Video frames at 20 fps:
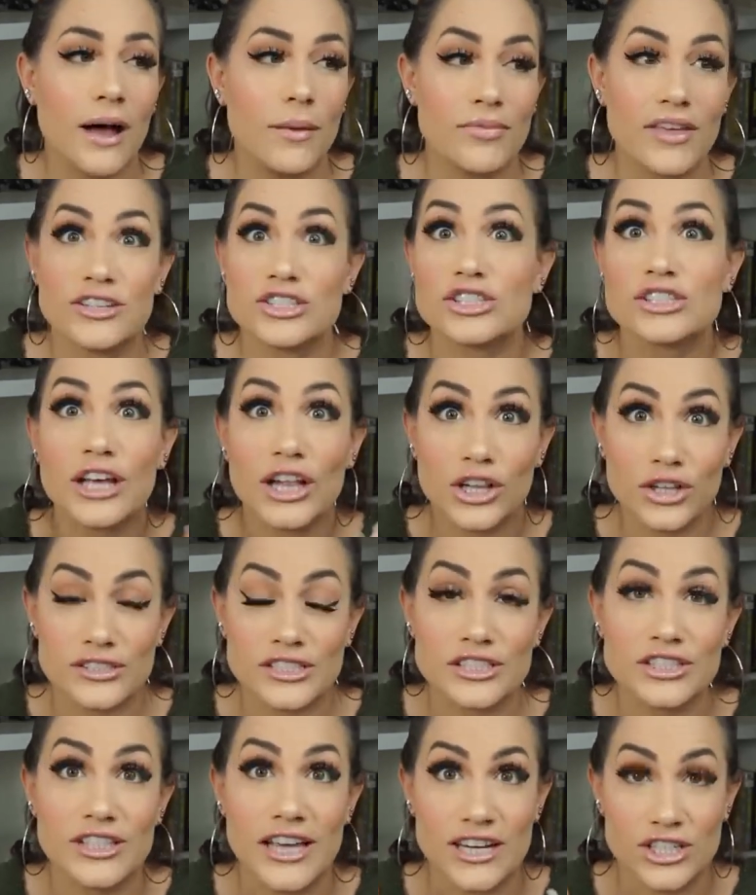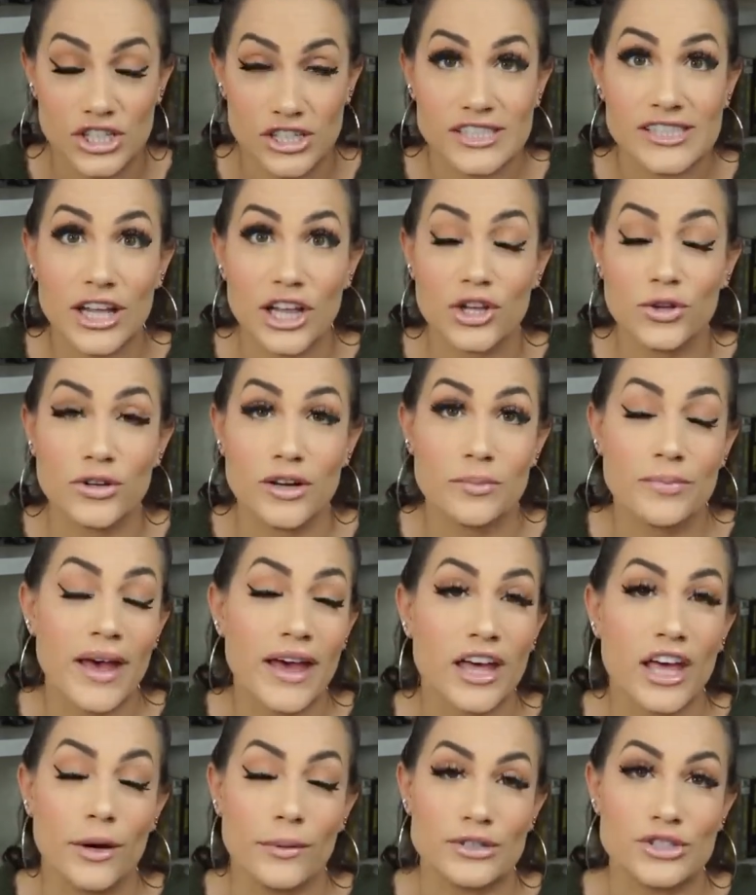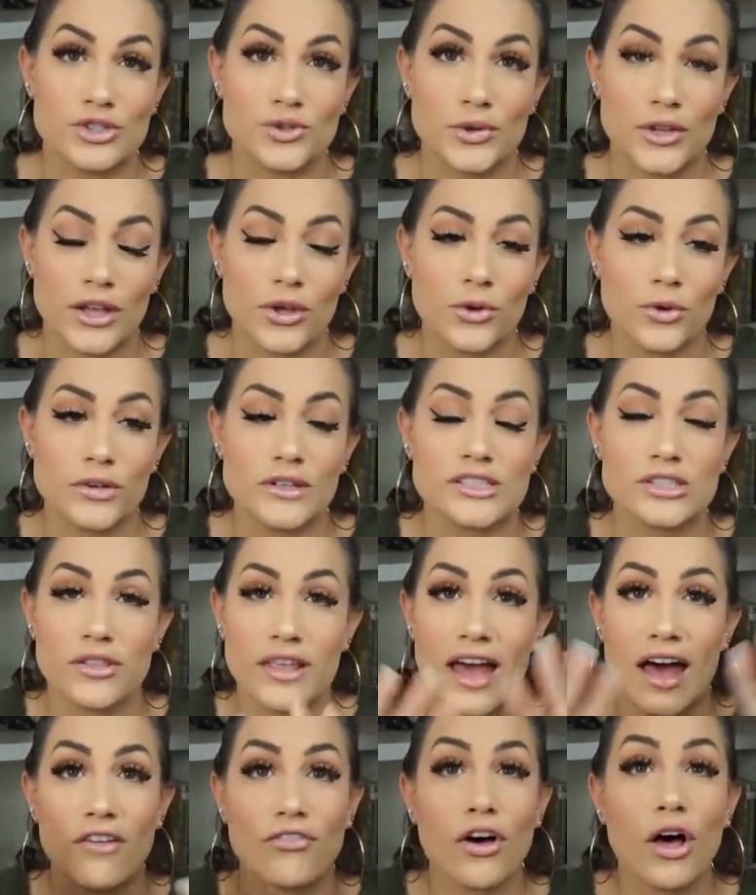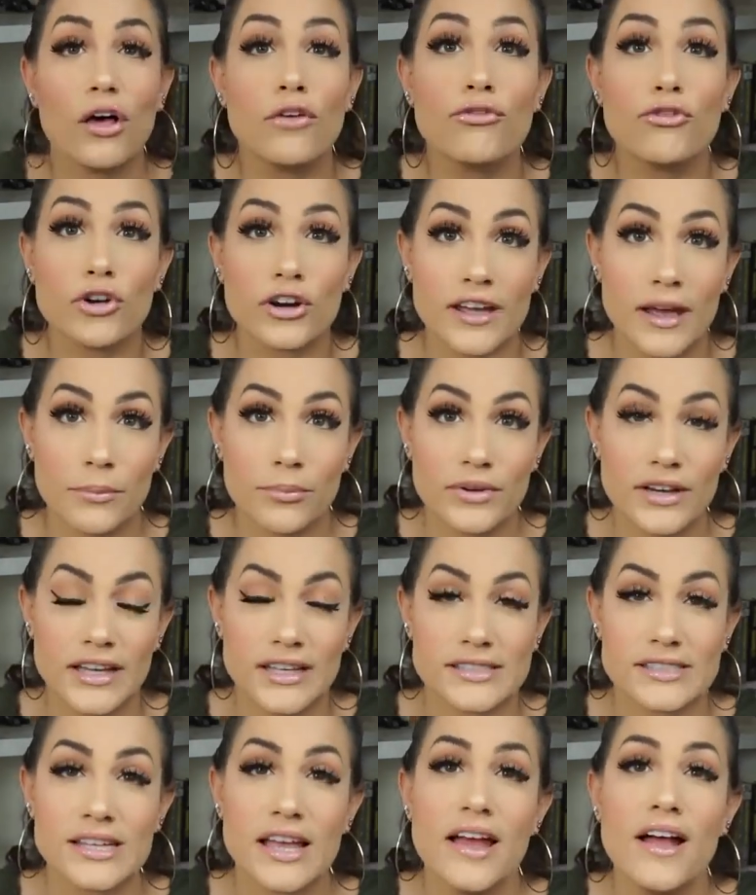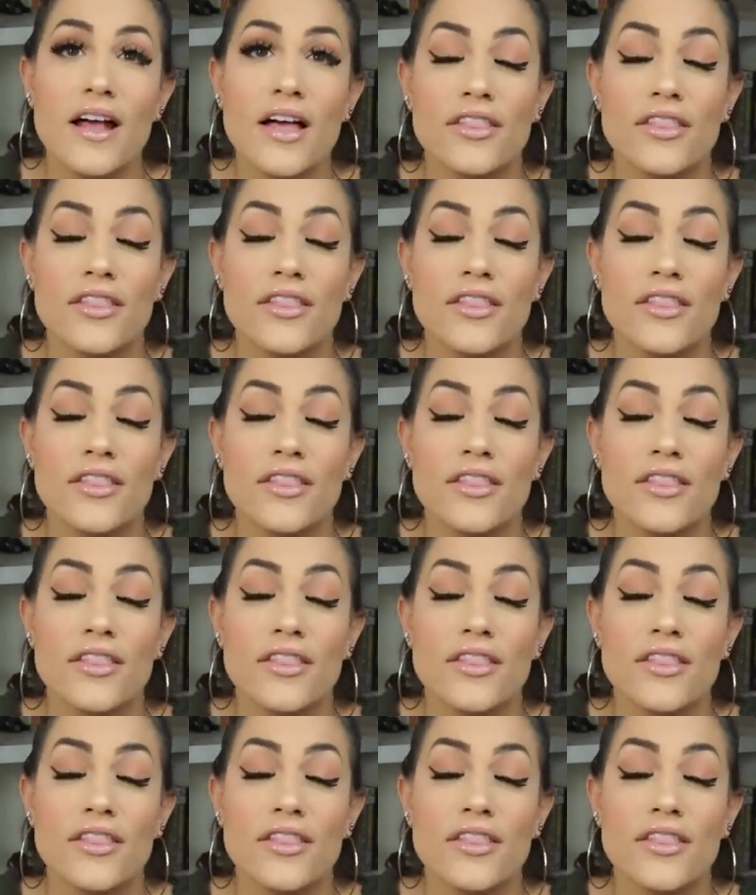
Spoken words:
They just included Petco, which is really cool. So they have all 4 companies.